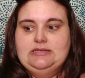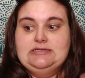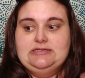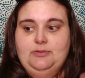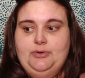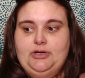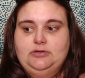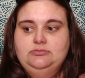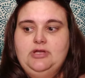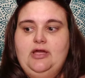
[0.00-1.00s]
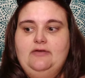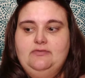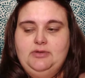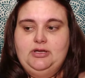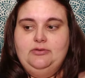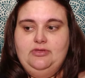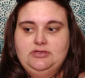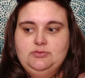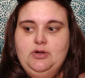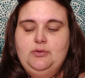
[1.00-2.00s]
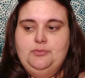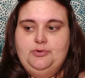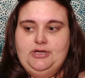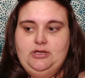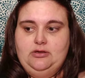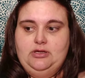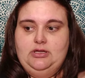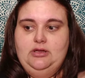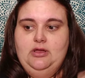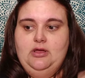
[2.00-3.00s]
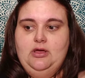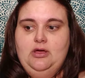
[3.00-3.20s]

in December, you know, things were going pretty good.